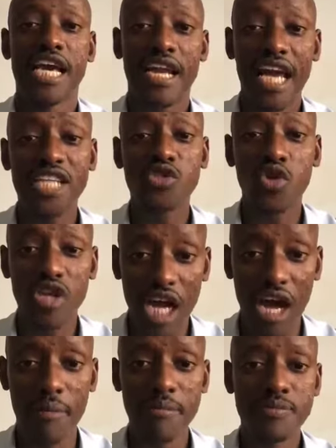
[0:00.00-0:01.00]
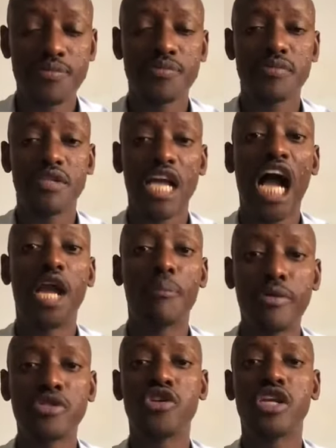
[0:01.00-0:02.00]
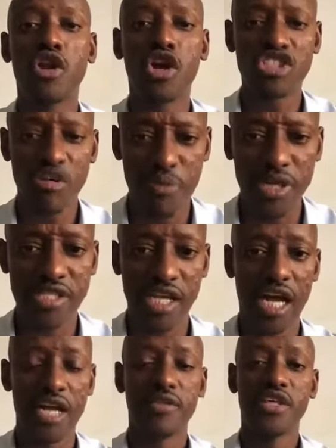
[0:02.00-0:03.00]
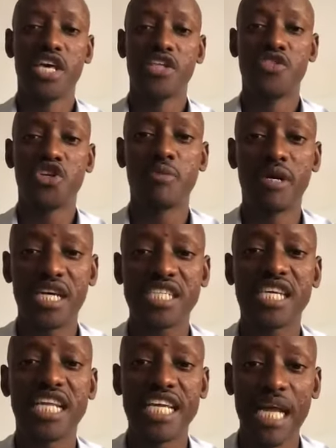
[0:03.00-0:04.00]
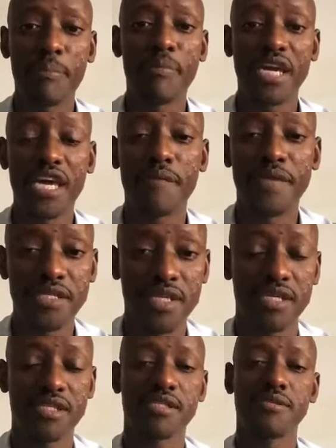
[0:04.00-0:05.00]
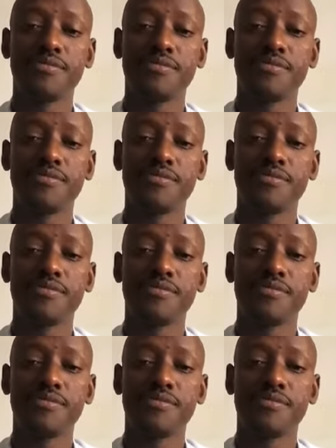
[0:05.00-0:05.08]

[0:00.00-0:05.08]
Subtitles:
Clients will come and put in a lot of pressure that you might actually end up making mistakes.